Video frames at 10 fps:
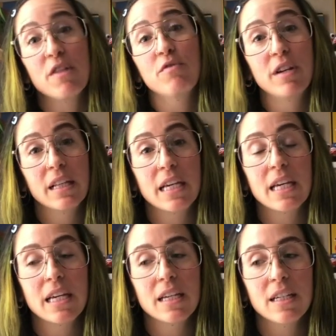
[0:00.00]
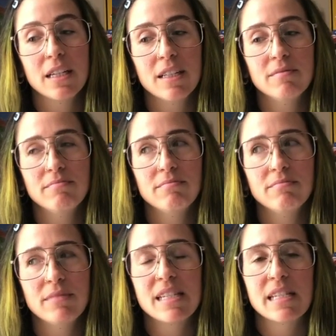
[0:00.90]
But it really
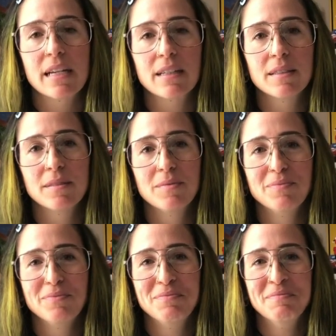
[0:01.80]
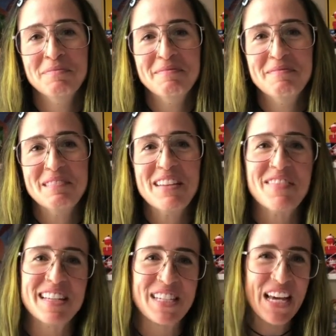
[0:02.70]
is sick. If
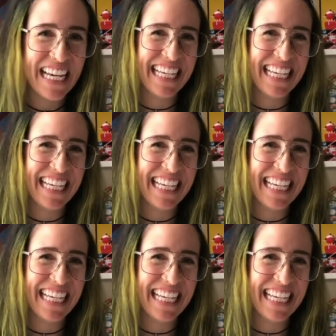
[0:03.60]
that's